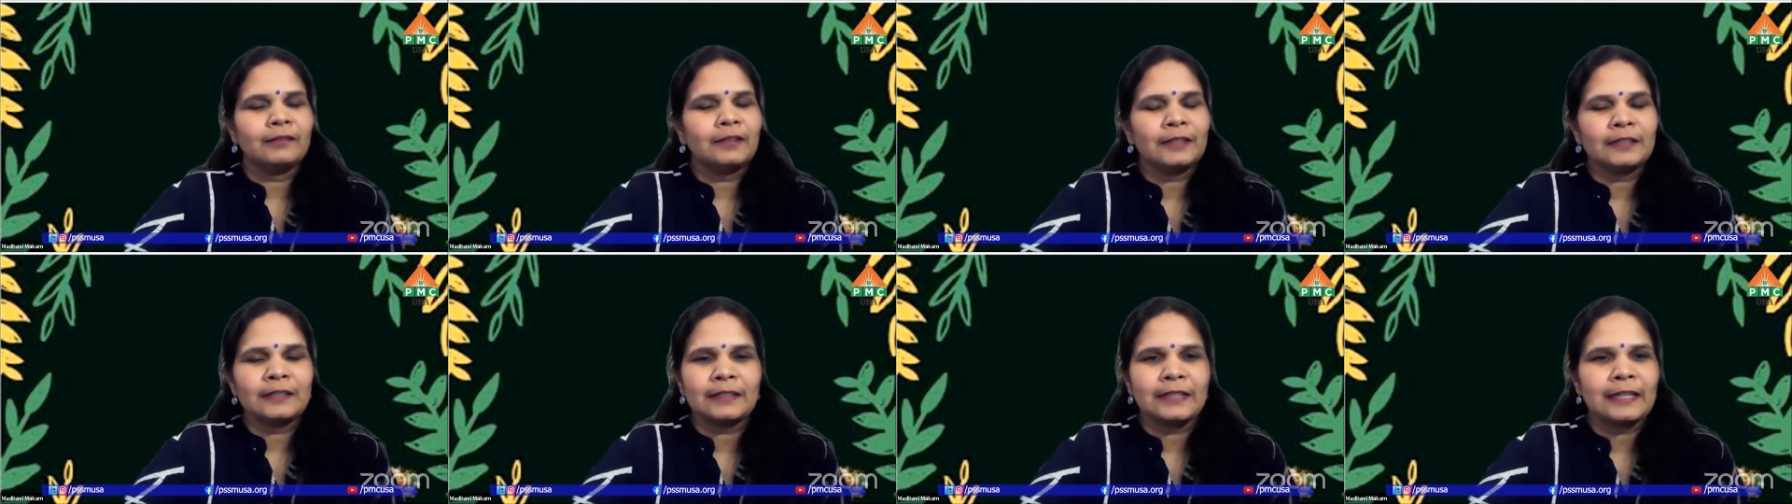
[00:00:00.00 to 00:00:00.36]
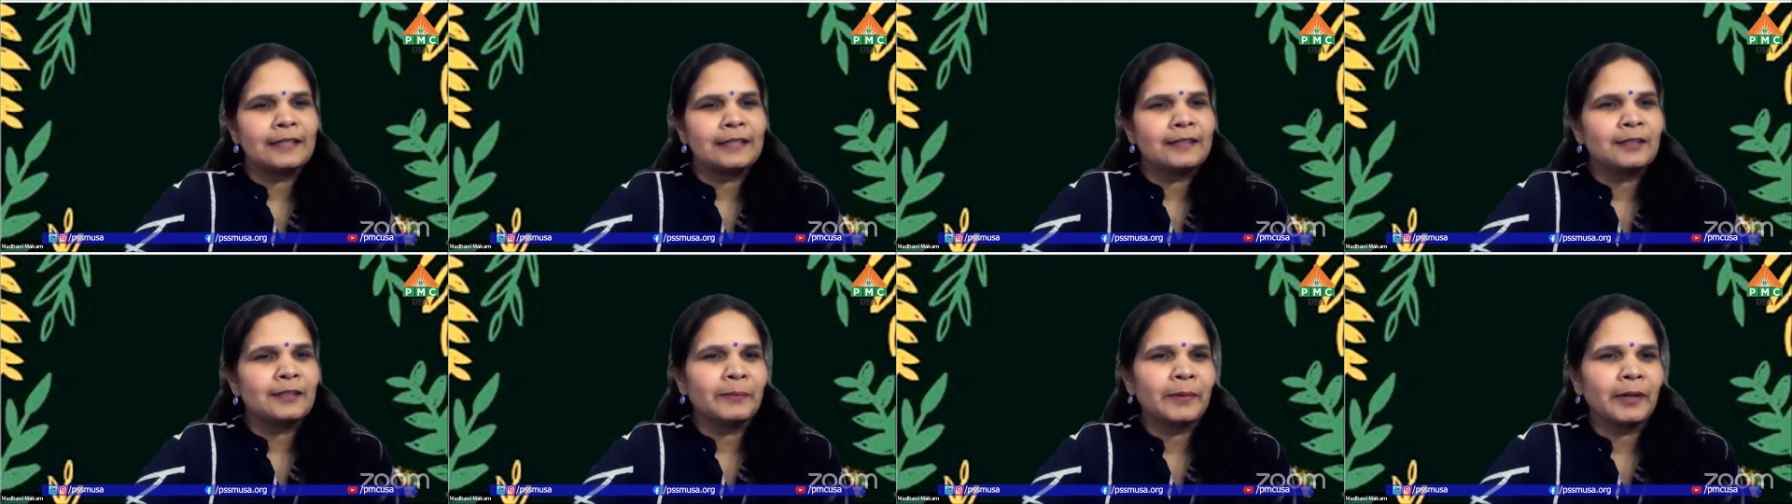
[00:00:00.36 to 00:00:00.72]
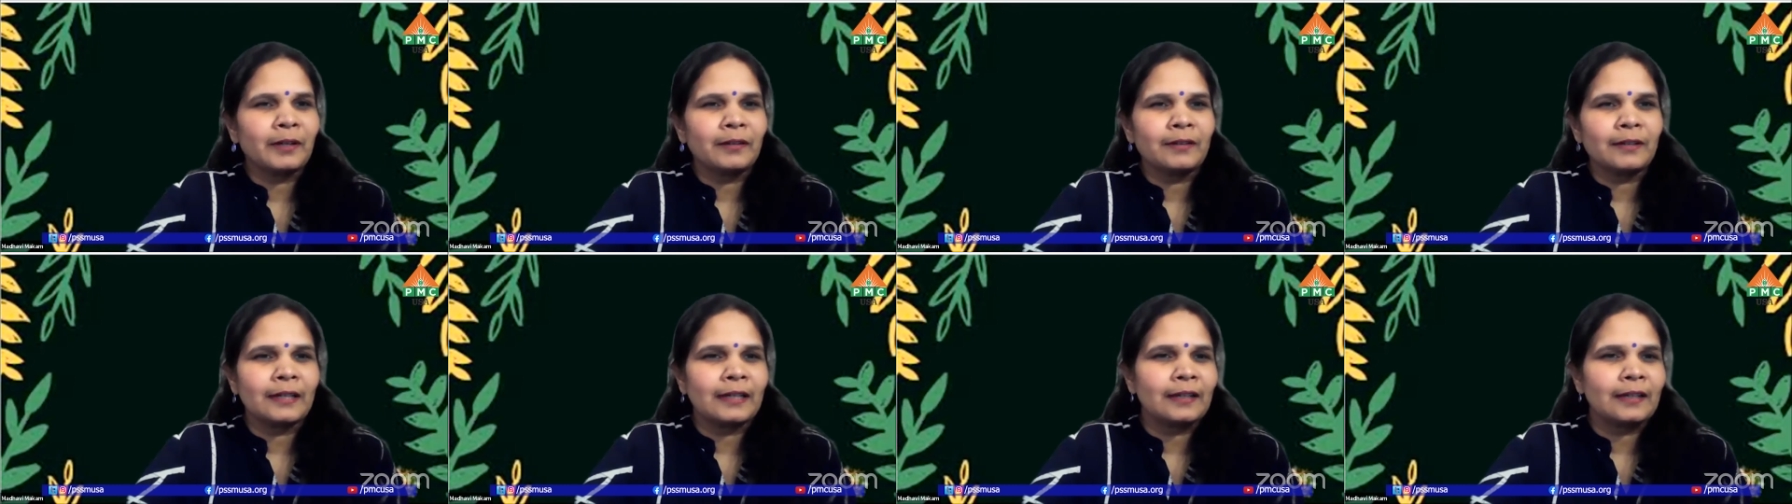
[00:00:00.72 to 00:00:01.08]
it takes
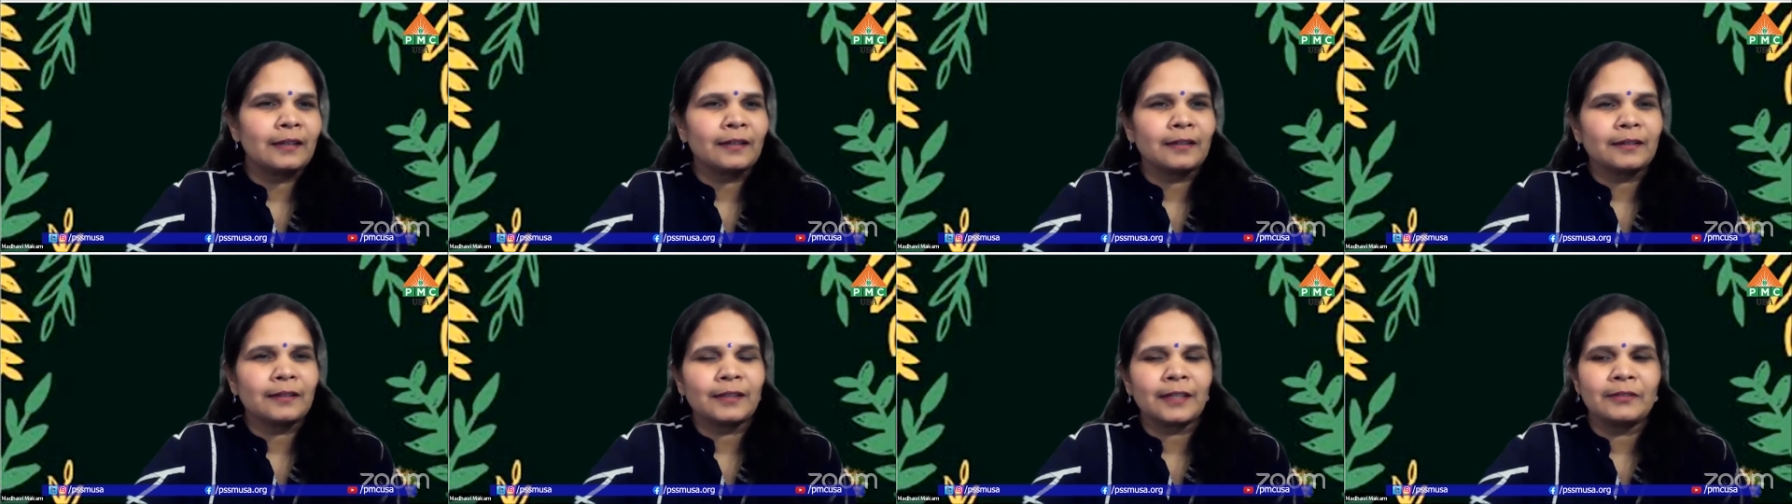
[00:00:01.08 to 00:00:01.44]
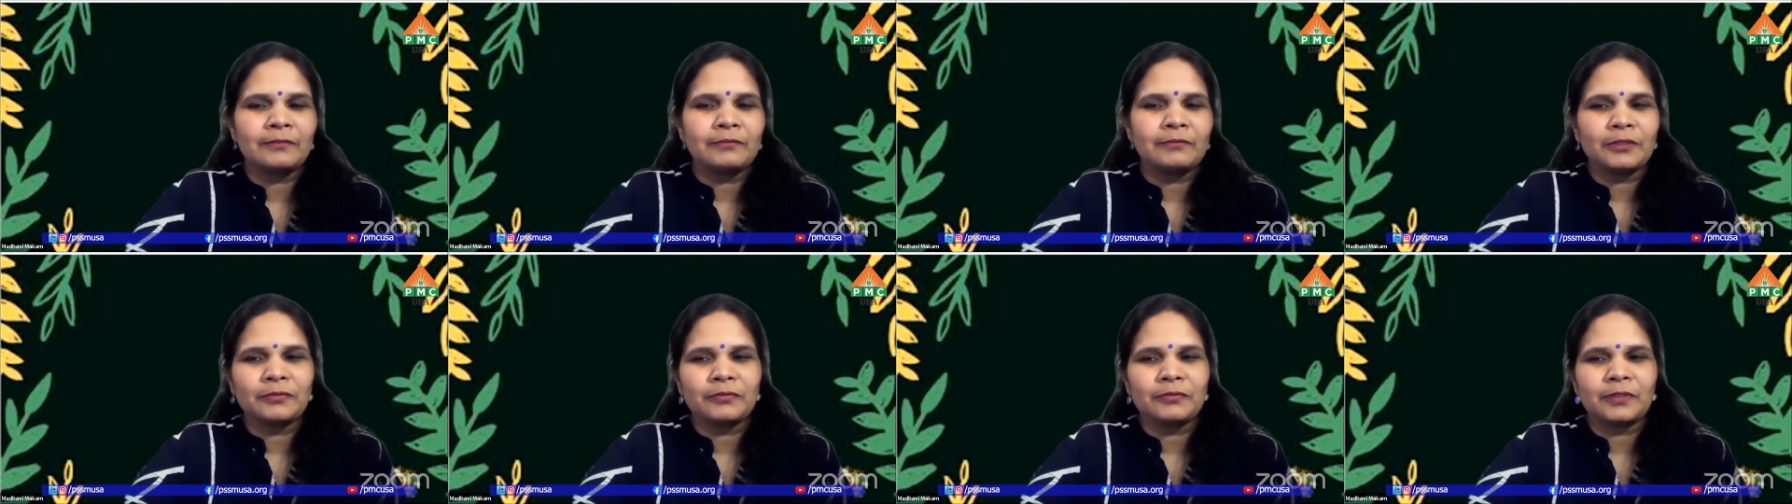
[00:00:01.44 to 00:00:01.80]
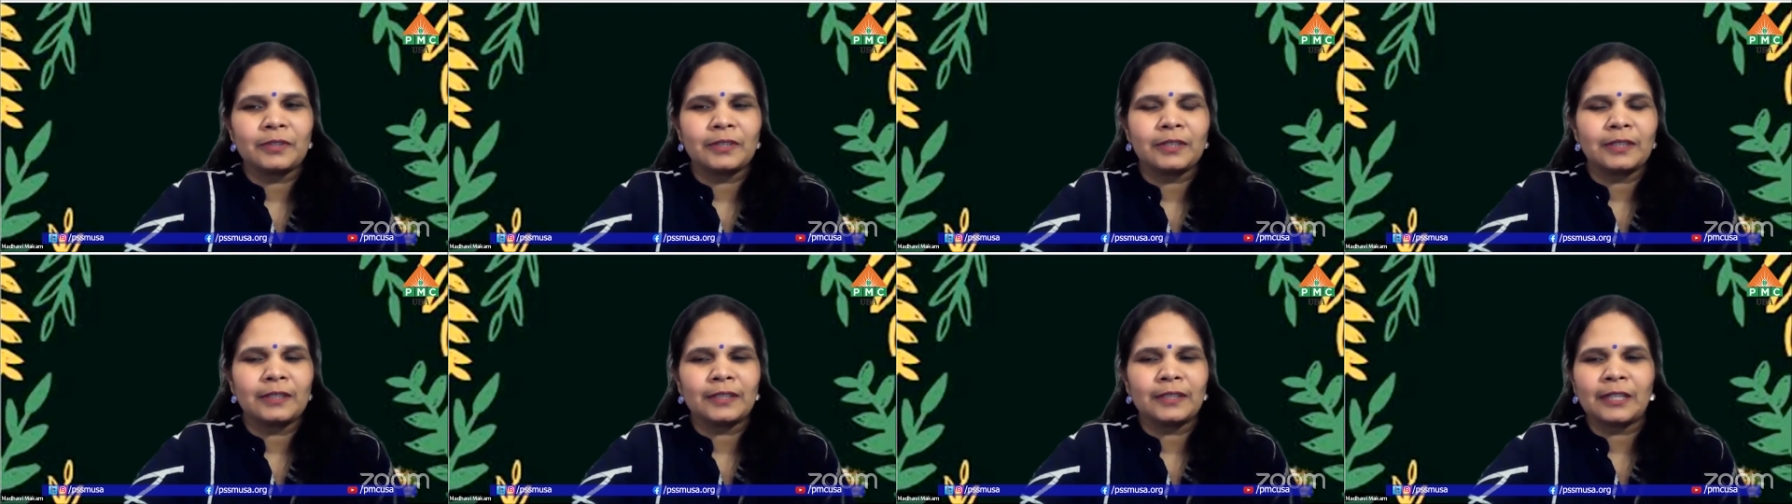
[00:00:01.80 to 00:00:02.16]
about like
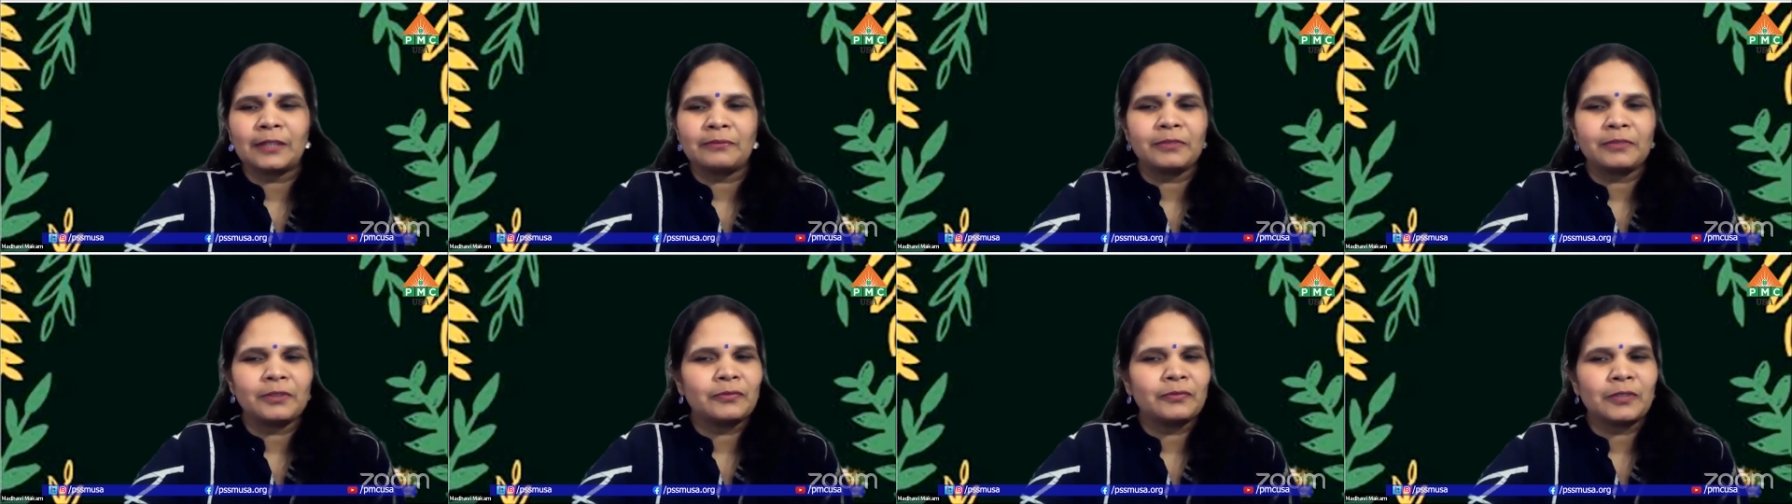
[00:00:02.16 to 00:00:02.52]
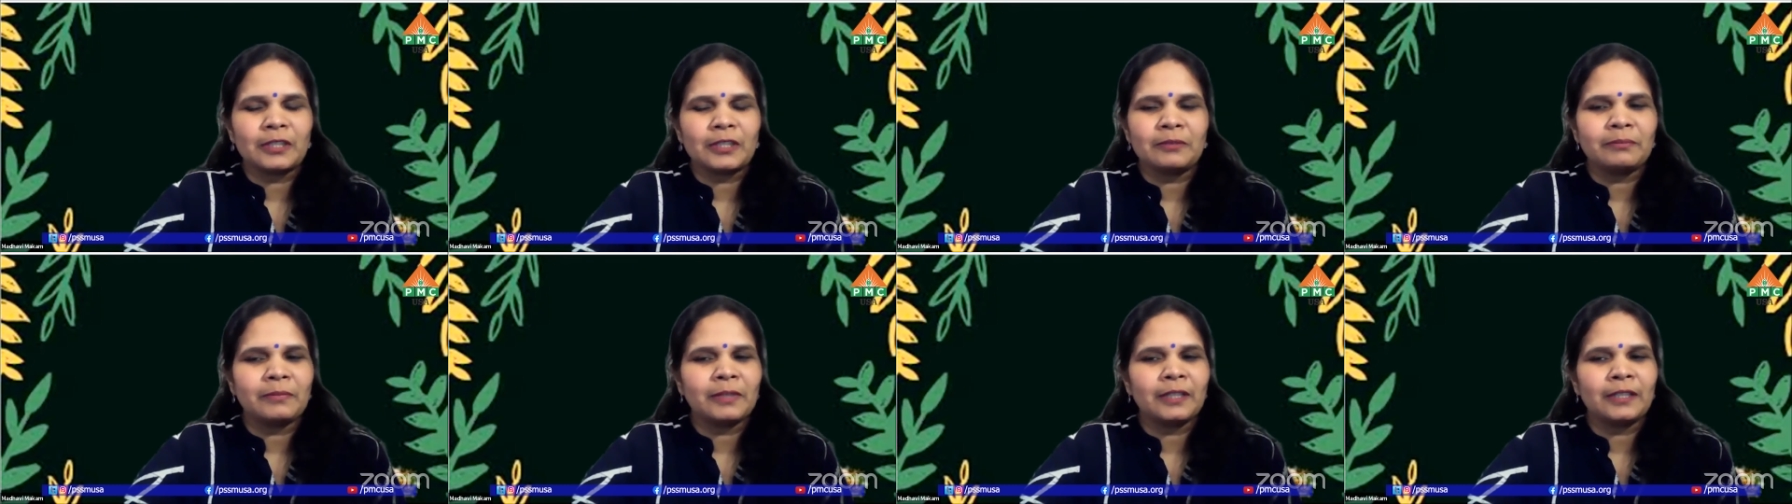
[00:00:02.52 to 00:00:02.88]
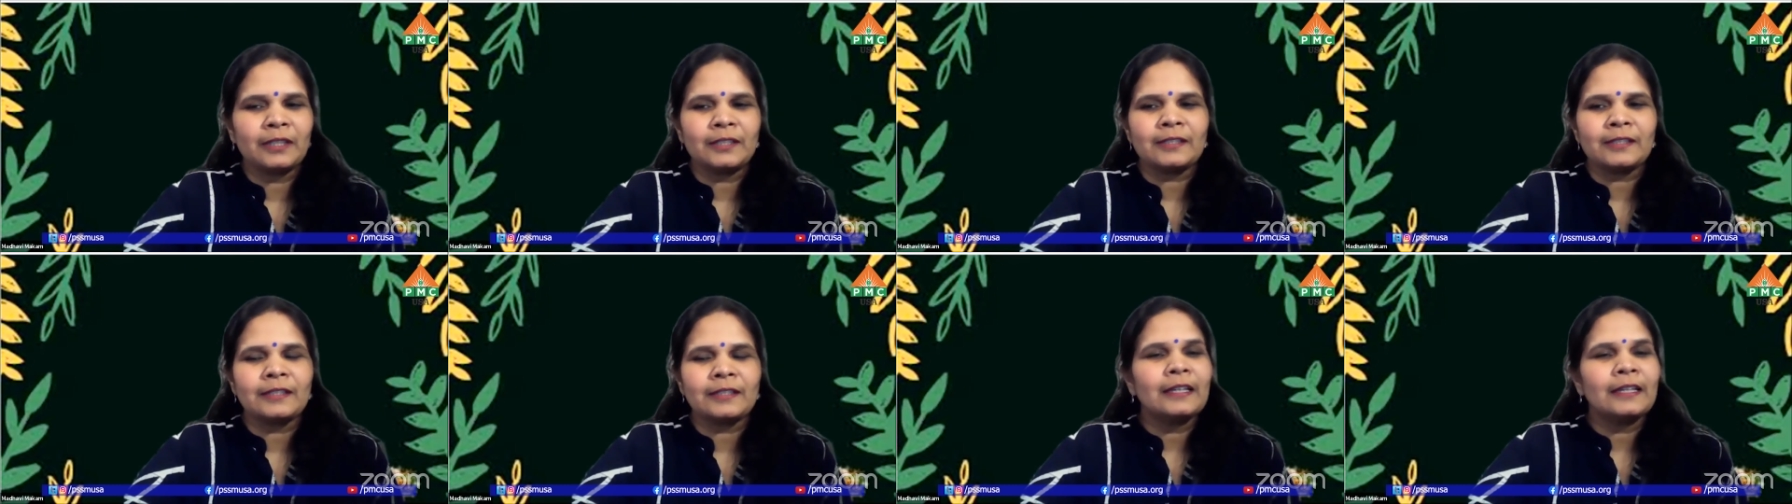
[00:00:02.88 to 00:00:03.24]
10-15
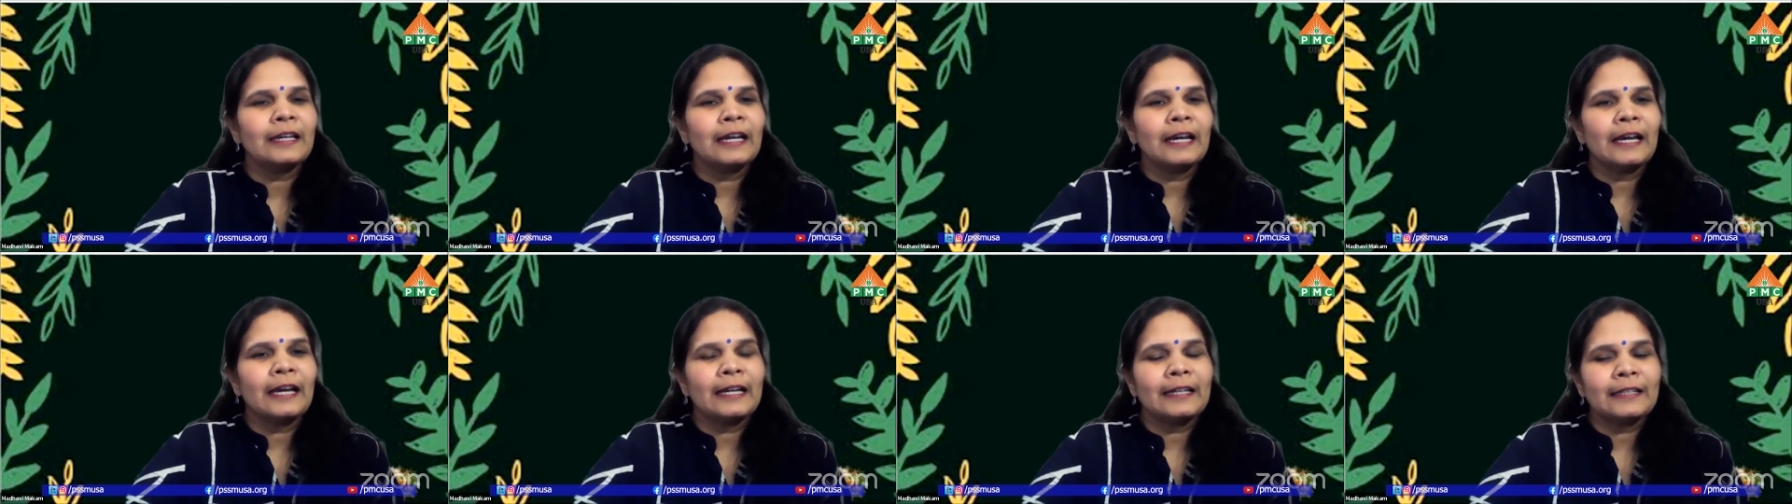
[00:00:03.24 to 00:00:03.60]
minutes.